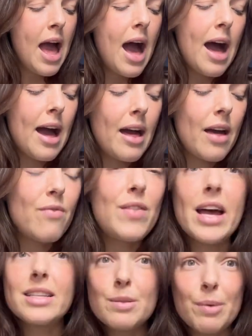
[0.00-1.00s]

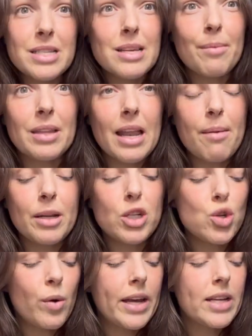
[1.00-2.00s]
That's been something that I've been
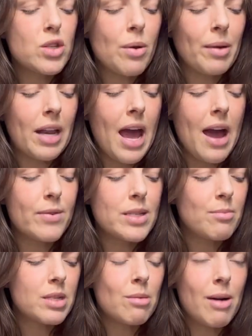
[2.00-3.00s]
enjoying. So I'm gonna have
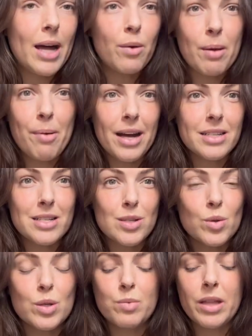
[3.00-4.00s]
some tomato-y pasta
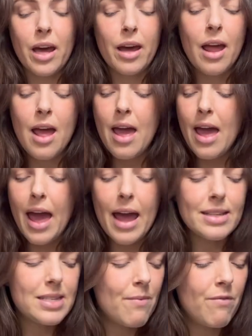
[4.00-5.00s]
sauce with it
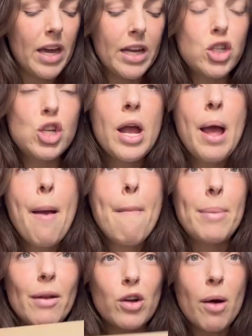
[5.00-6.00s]
and some veg,
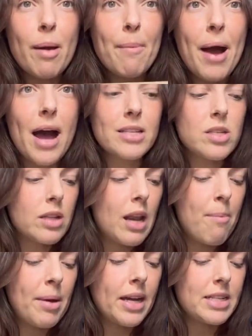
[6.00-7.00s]
but I've got my parcel that
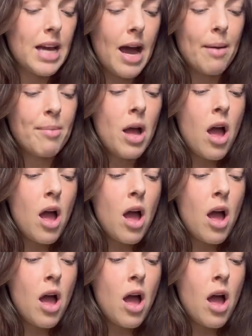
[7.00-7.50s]
I picked up.